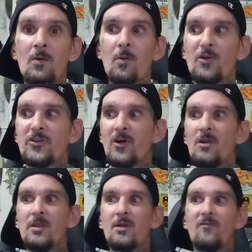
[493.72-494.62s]
Well, we're
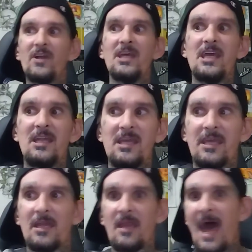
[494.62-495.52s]
certain that if we didn't, he didn't
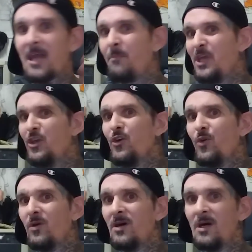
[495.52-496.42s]
get it, it had to be
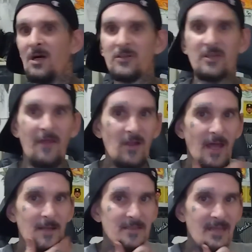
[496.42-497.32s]
you. So now they're
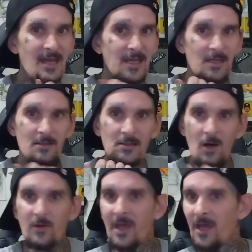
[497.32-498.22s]
like, dang.
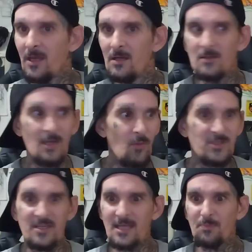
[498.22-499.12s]
Okay. Now
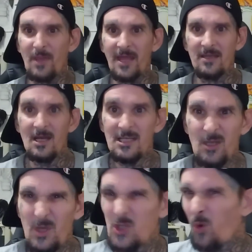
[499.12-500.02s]
what's the next plan?
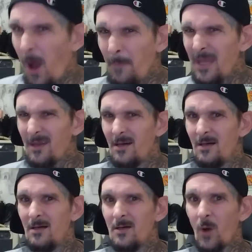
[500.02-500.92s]
Did we drop it?
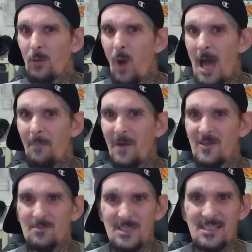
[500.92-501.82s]
Like, what happened to
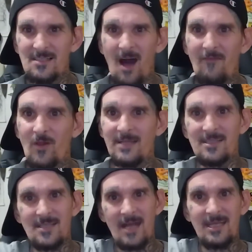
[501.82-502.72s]
this missing combo? Like,
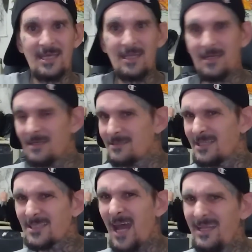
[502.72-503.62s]
this guy didn't get it, and
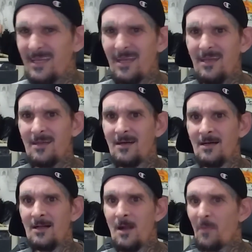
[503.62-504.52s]
this guy didn't get it?
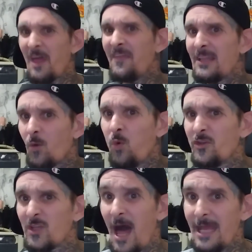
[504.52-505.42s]
But they think the
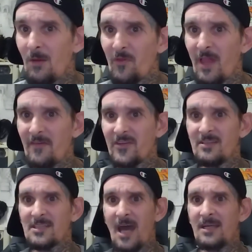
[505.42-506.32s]
Wood's lying with life
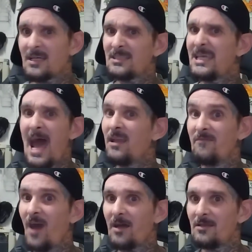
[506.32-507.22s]
sentence, kind of, because he had to
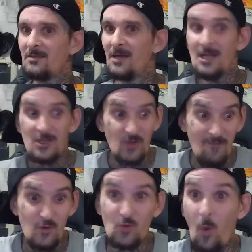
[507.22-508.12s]
have gotten. So
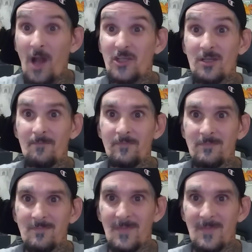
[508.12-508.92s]
everyone's watching him,